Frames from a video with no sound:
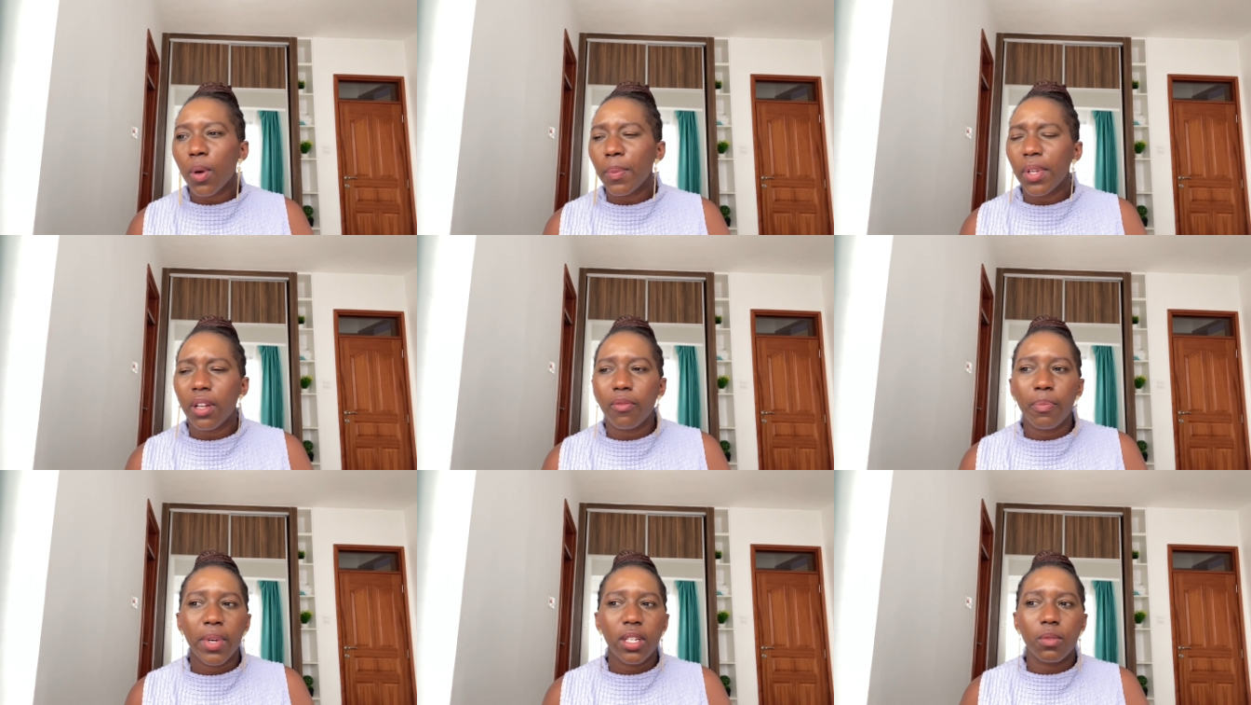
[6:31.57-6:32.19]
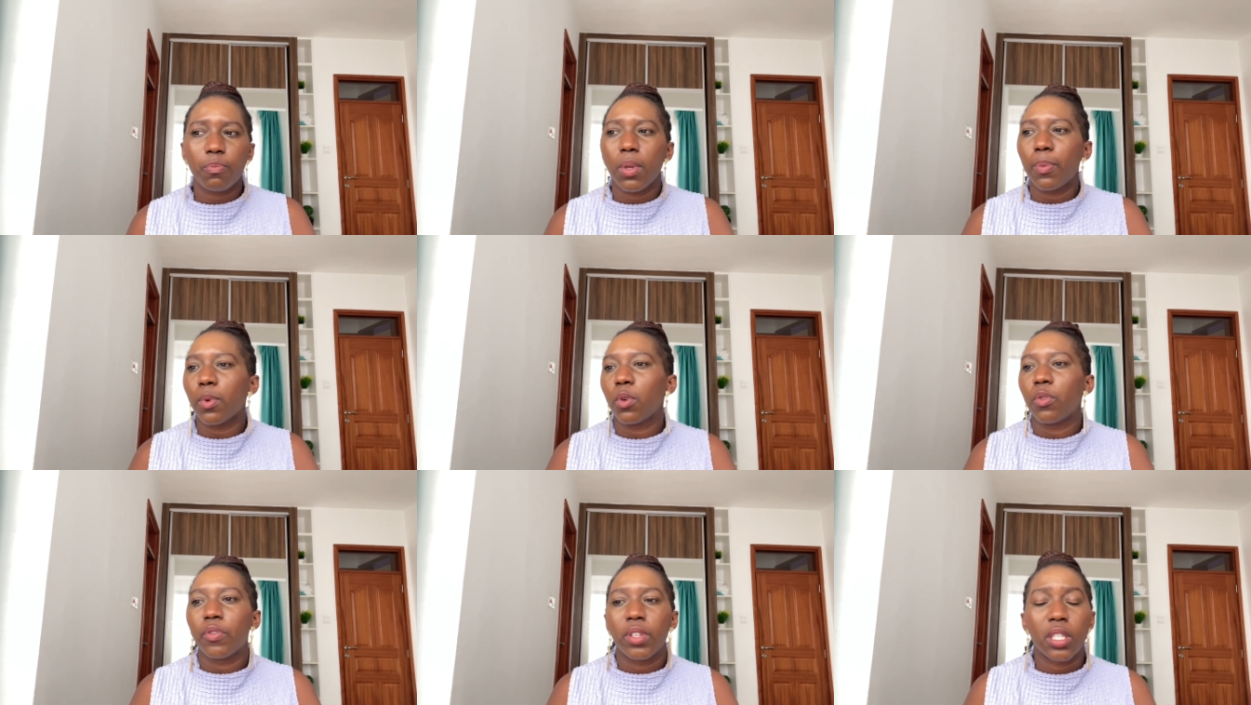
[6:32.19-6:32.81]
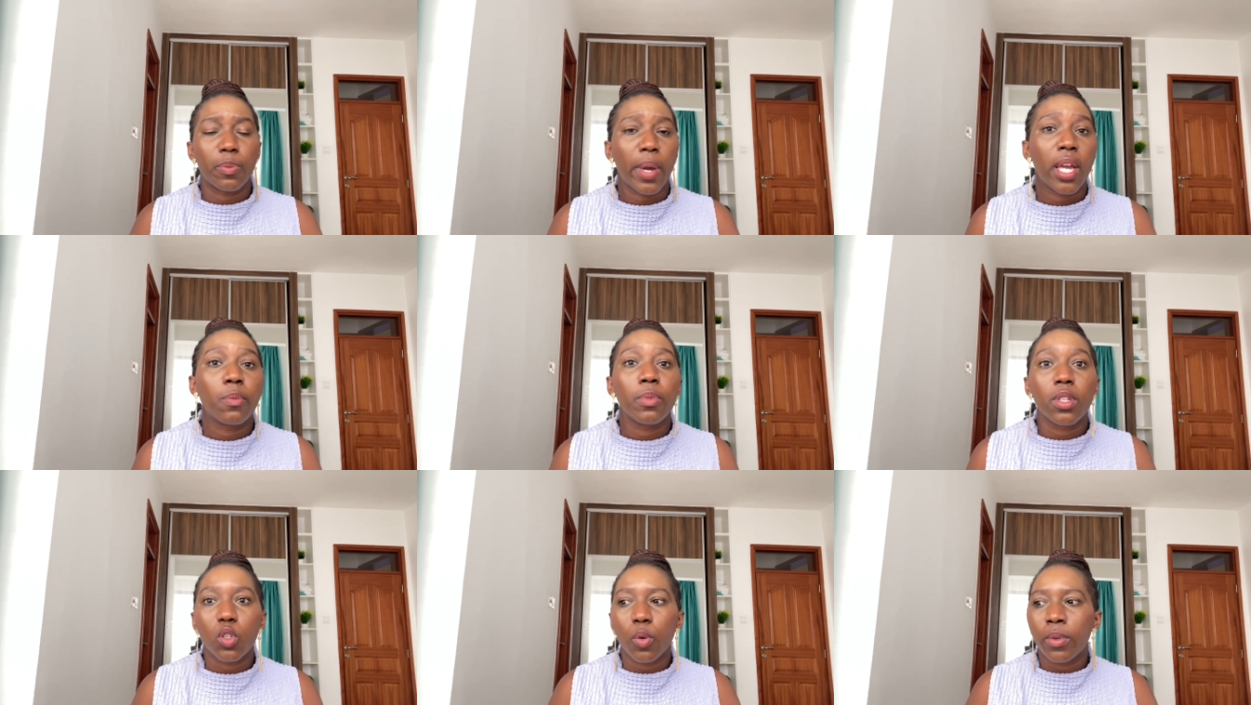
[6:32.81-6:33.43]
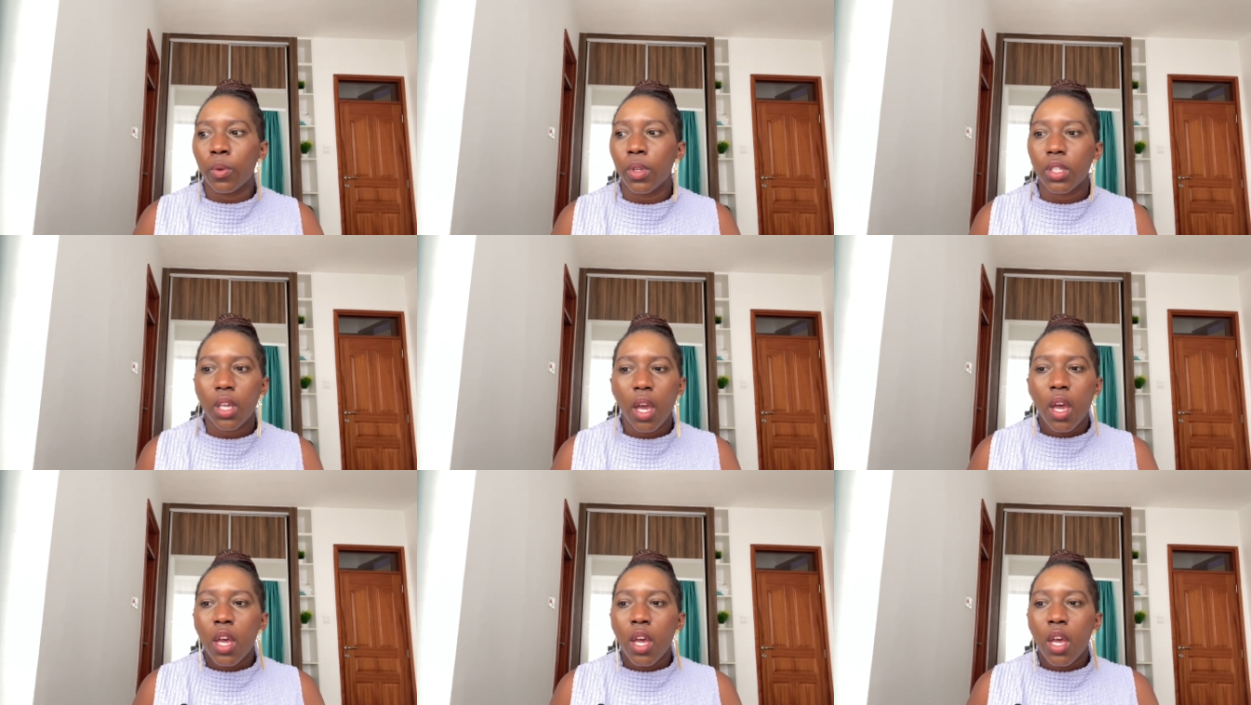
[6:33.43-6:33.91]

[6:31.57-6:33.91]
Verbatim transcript: I mean, I've met people who've inspired me in so many ways.